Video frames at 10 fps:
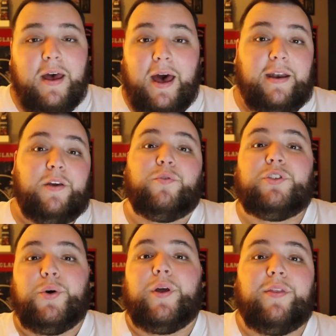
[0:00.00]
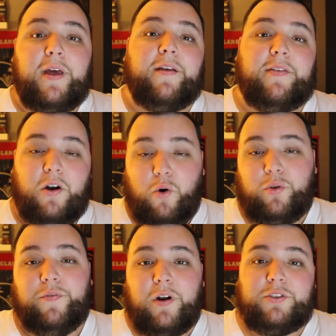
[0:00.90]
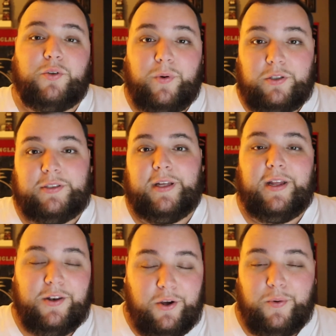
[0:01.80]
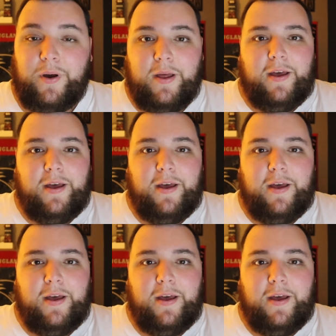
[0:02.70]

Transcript: And he was doing things that only Russell Wilson can do.